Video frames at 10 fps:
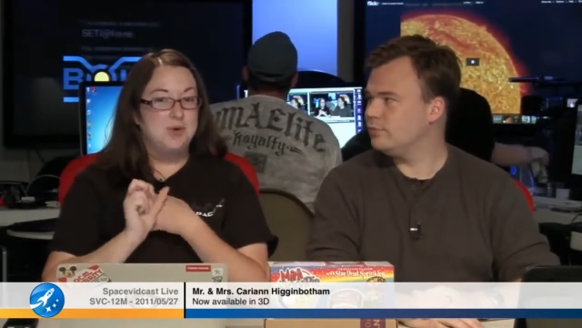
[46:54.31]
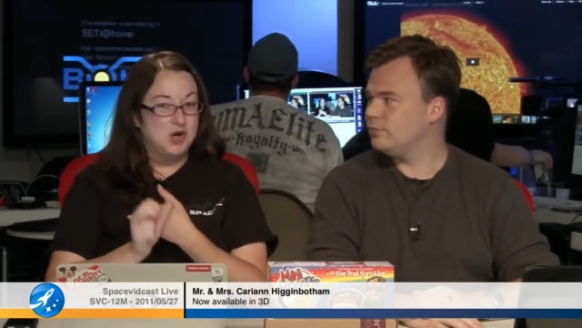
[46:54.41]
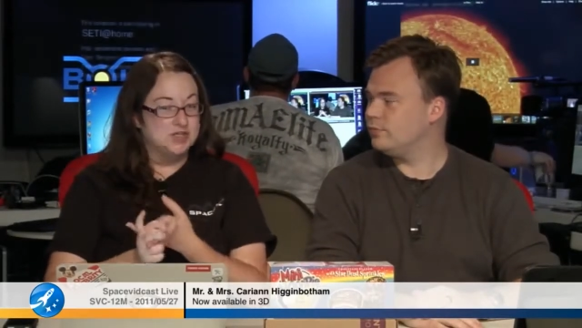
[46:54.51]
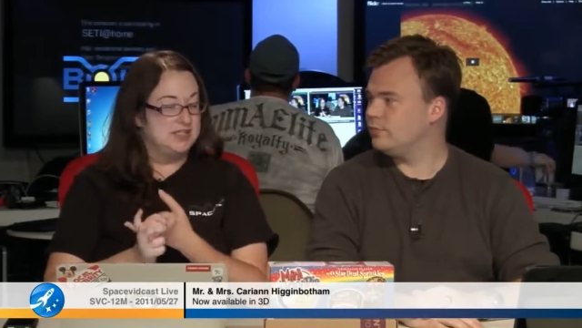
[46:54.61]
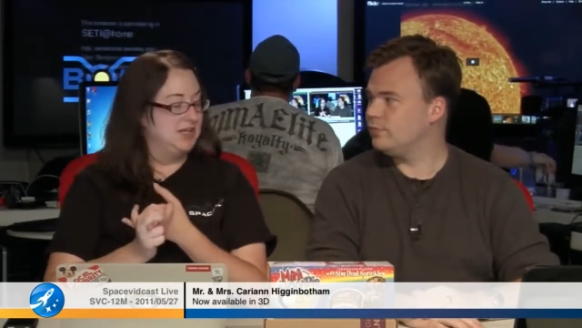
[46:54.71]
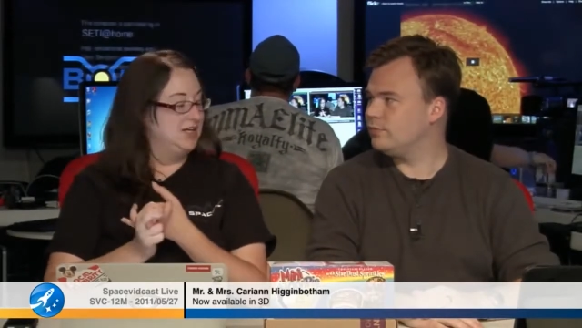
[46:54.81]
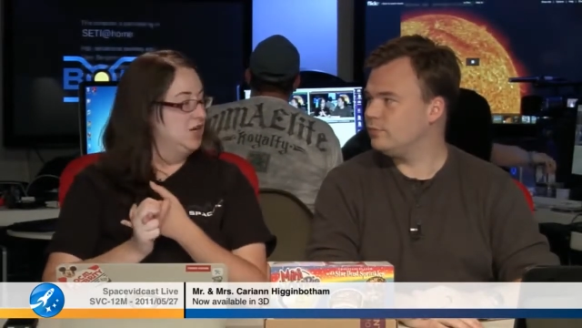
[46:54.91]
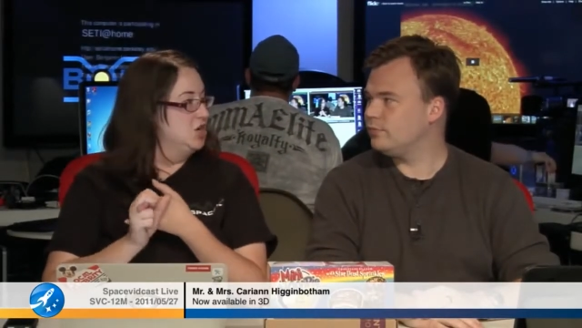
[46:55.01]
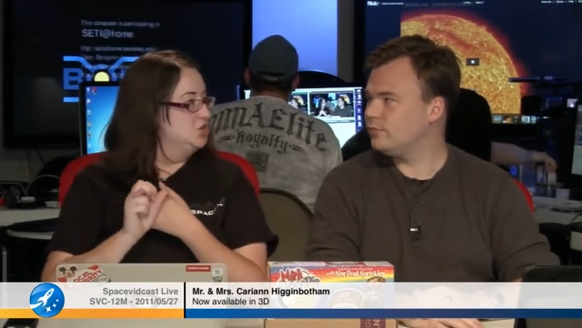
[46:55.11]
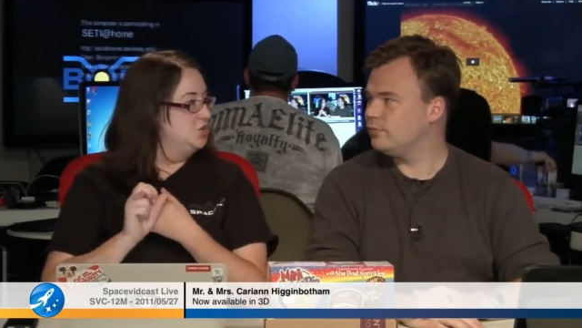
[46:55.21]

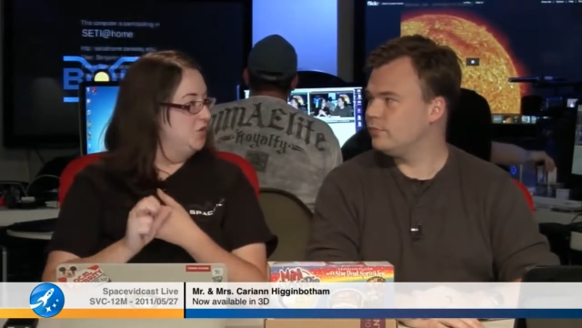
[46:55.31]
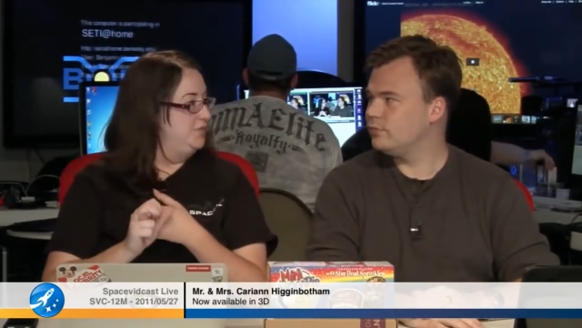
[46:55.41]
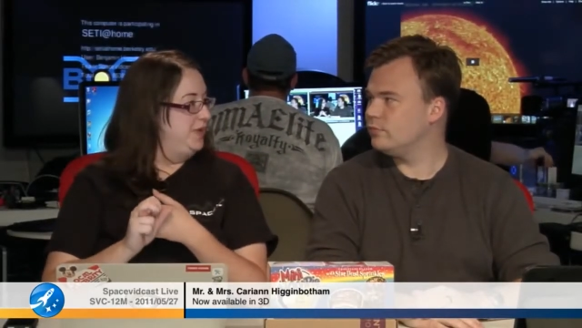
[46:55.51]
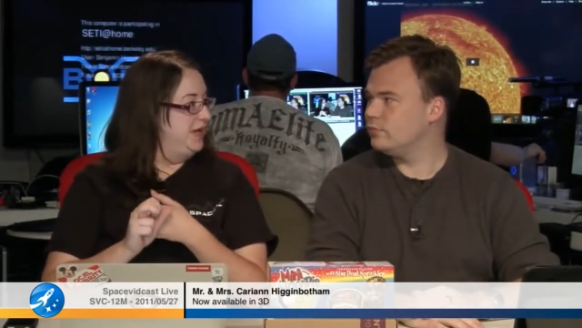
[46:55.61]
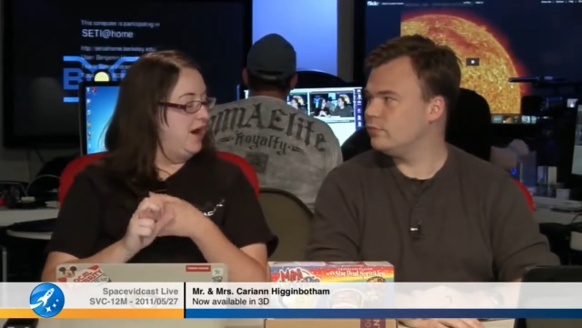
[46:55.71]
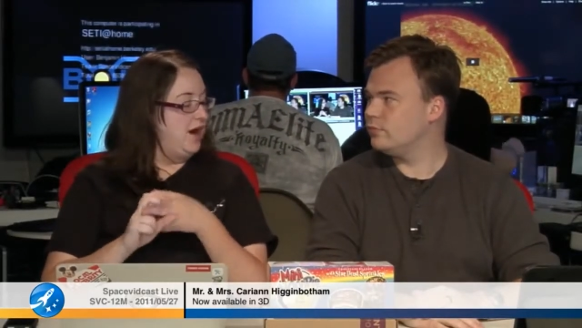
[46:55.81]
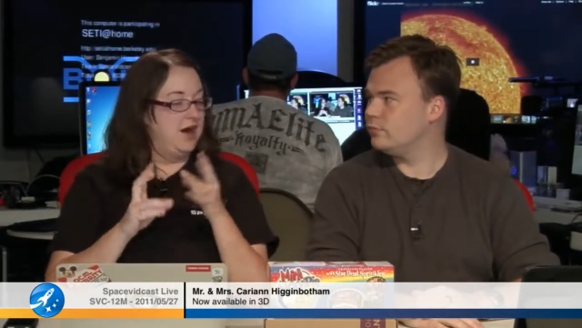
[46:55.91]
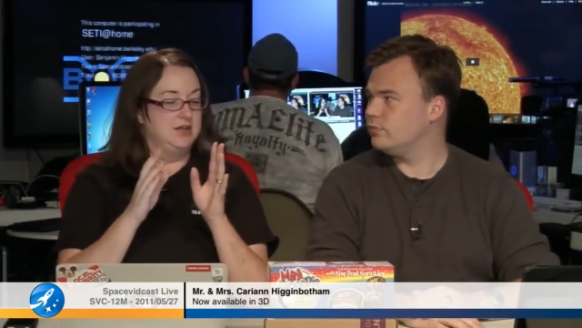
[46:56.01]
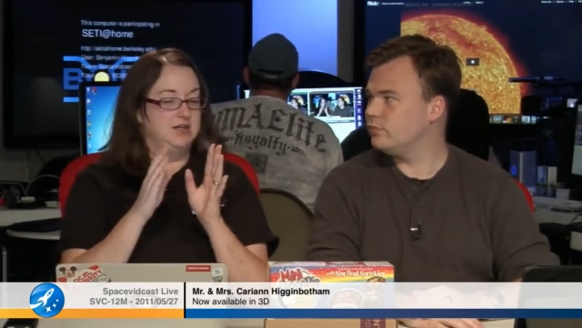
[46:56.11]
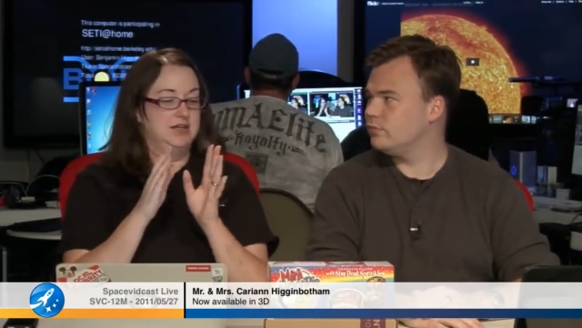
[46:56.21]
Speaker 1: person to have been
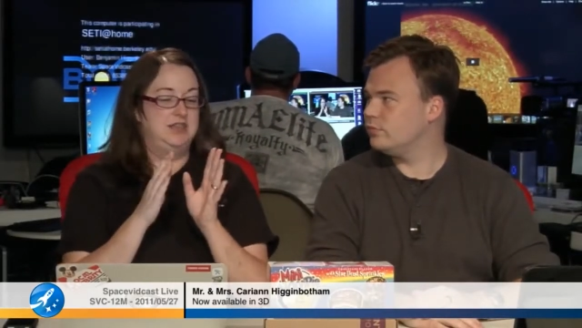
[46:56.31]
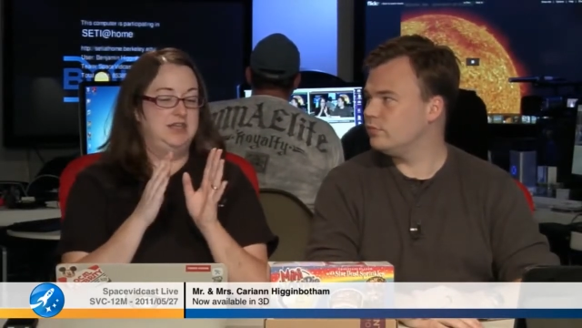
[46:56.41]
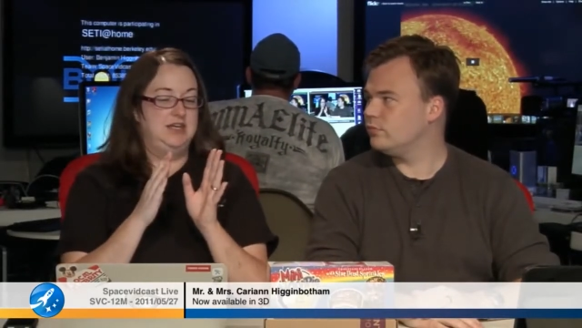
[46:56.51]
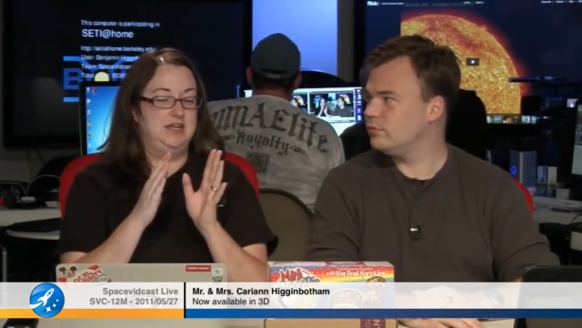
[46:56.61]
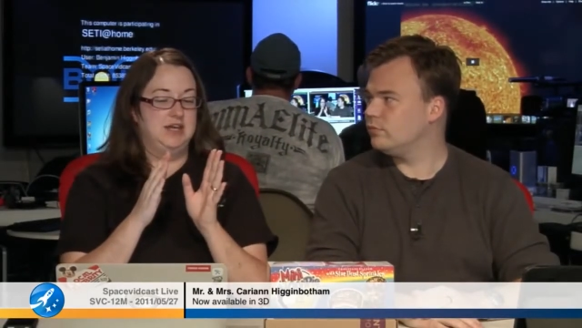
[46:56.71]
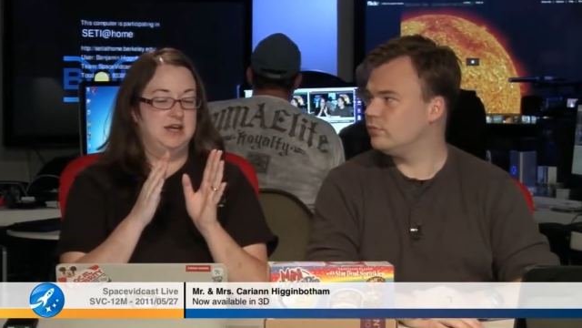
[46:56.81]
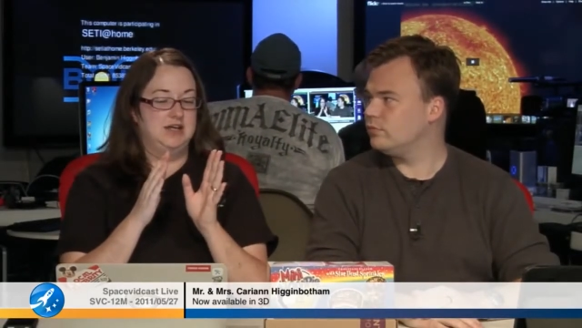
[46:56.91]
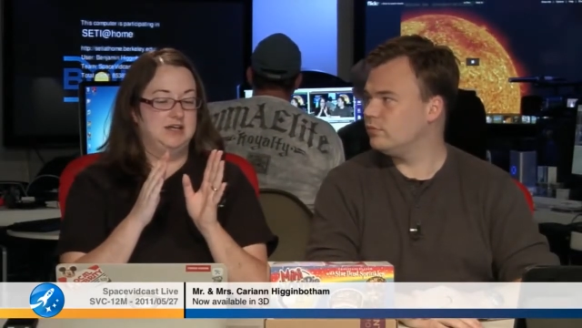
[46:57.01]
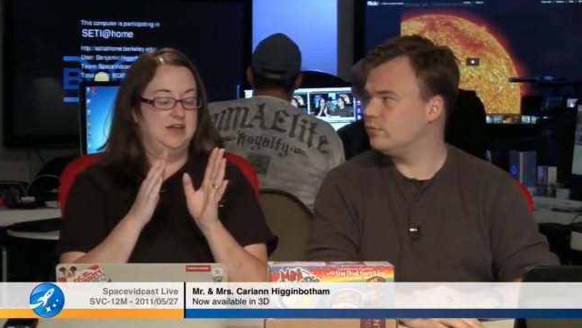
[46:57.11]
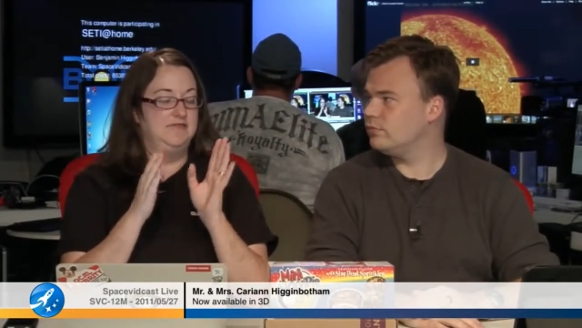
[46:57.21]
on the
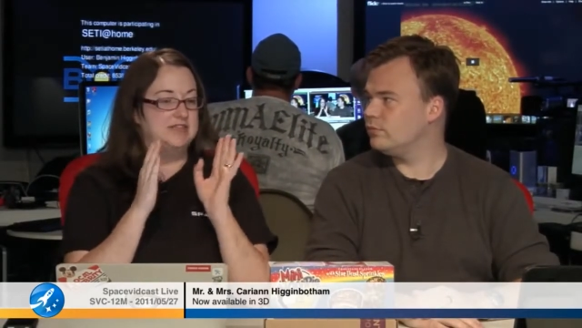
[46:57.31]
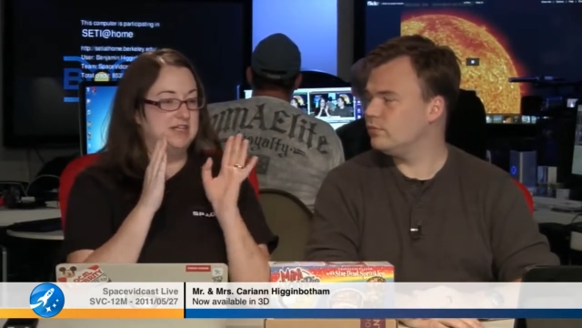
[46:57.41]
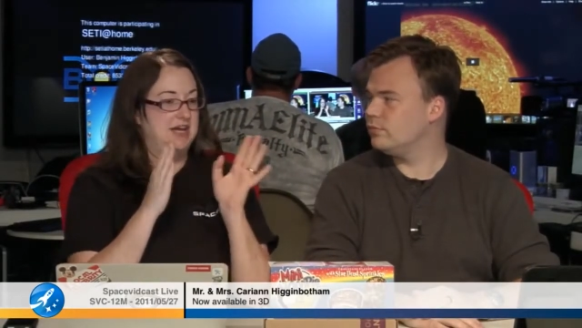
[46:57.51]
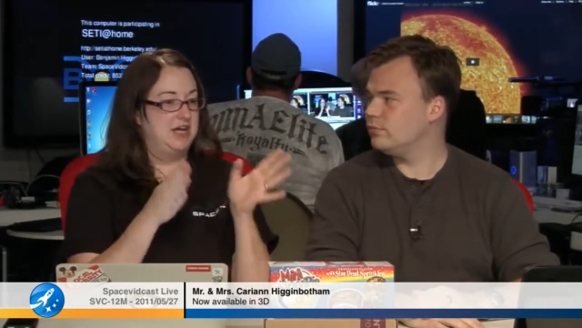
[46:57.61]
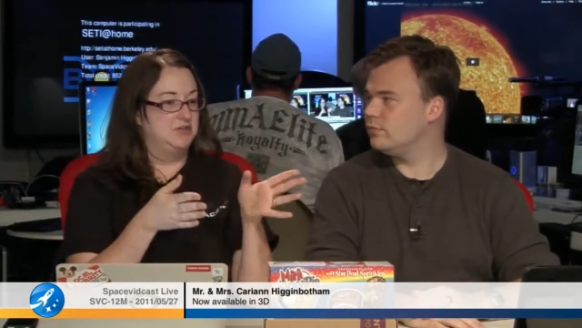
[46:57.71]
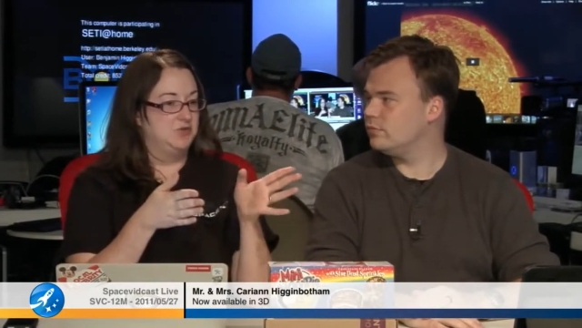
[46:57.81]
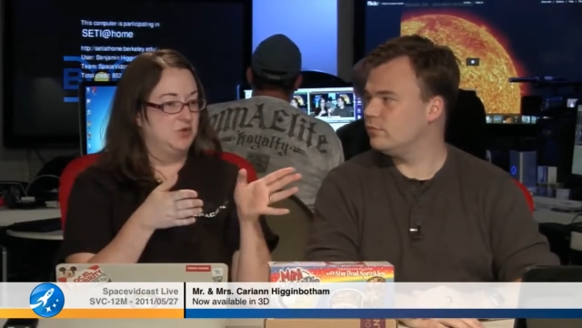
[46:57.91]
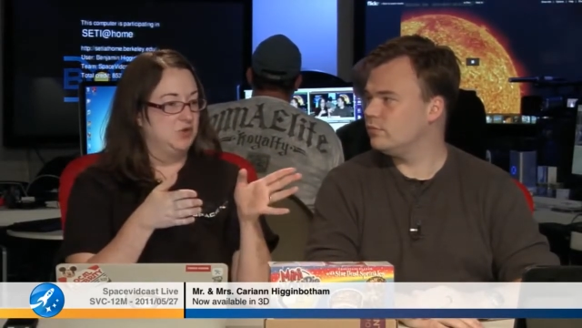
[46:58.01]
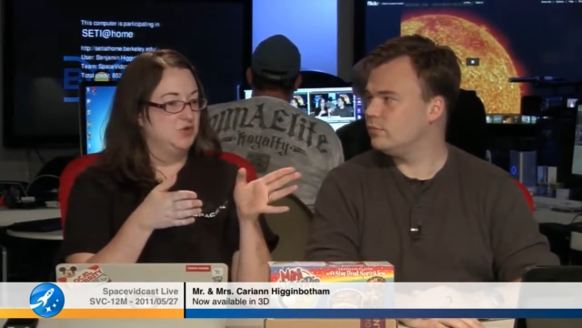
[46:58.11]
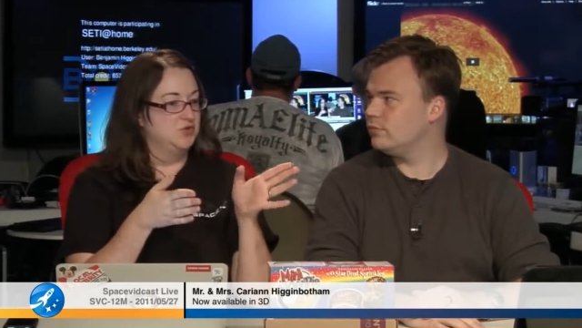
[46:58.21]
uh, investigative
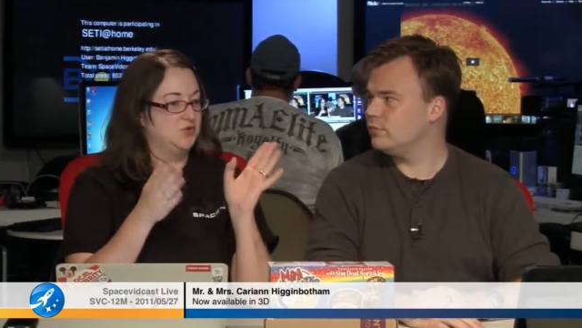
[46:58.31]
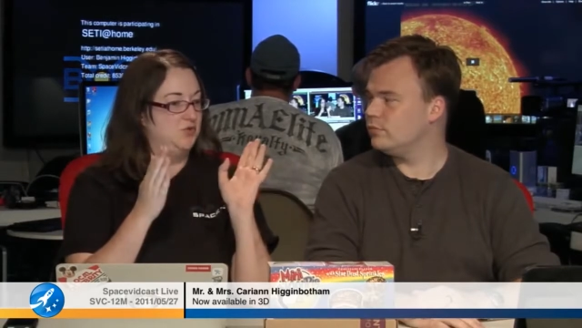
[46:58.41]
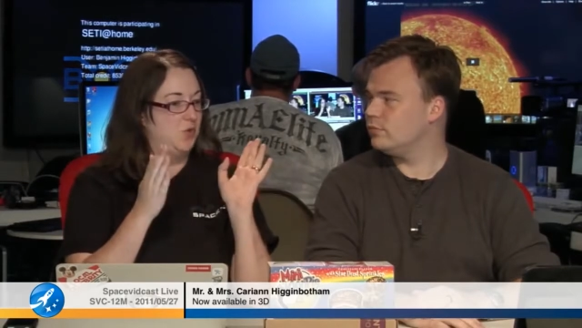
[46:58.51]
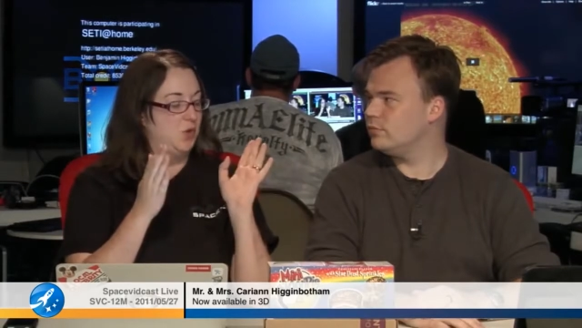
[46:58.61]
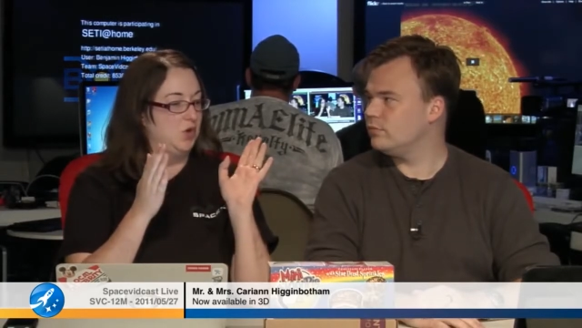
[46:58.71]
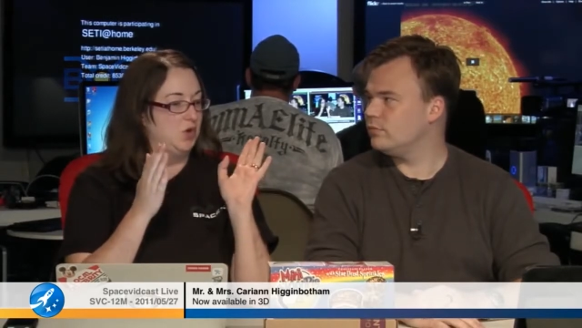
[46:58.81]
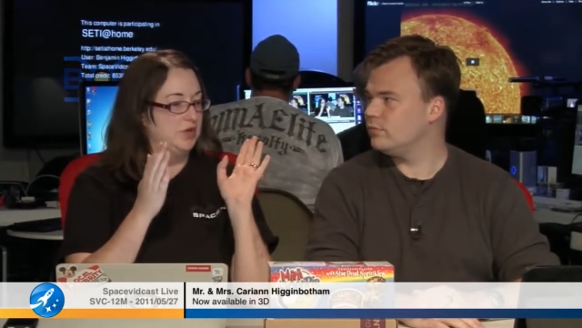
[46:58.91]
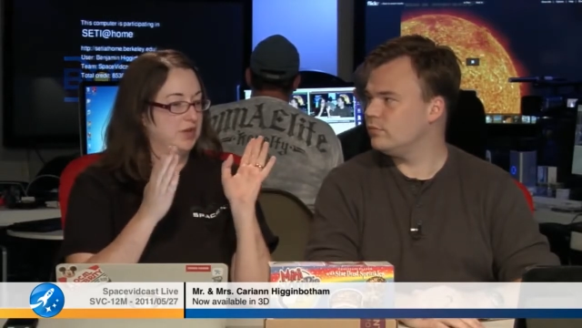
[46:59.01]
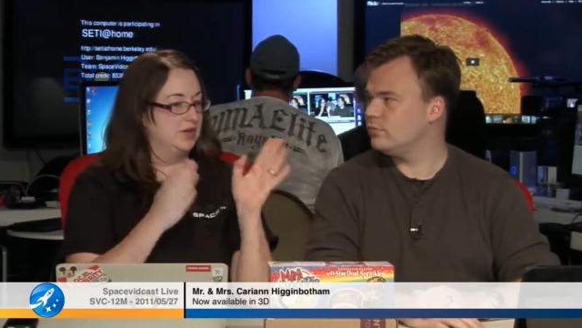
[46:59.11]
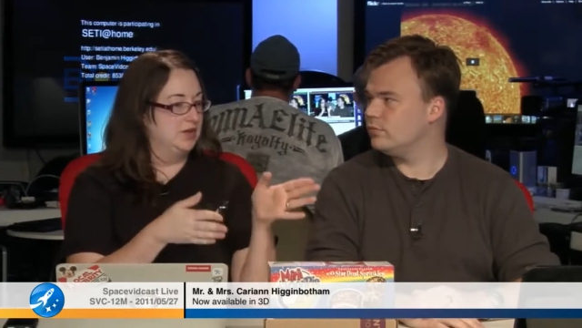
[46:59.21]
crews for
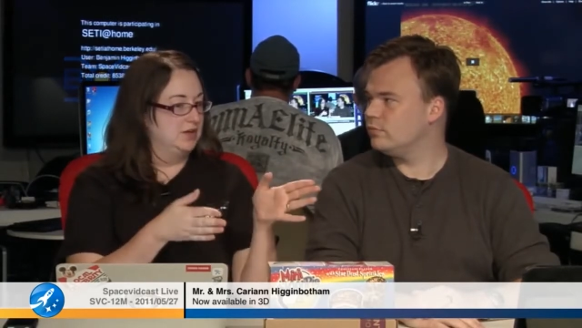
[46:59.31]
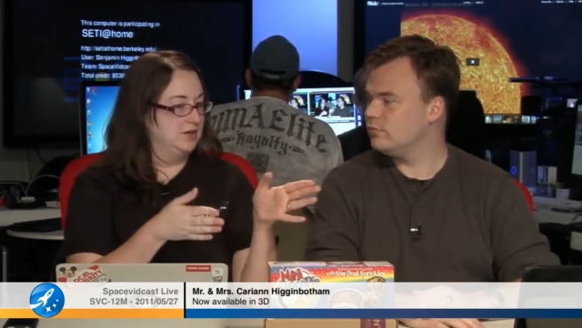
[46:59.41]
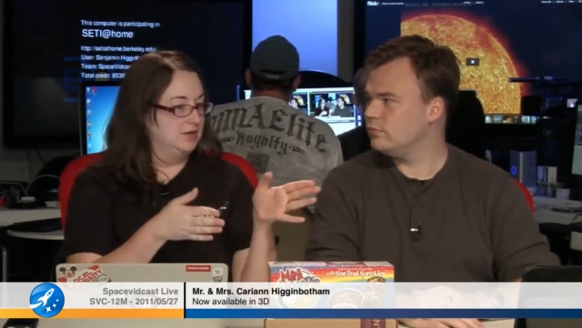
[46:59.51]
the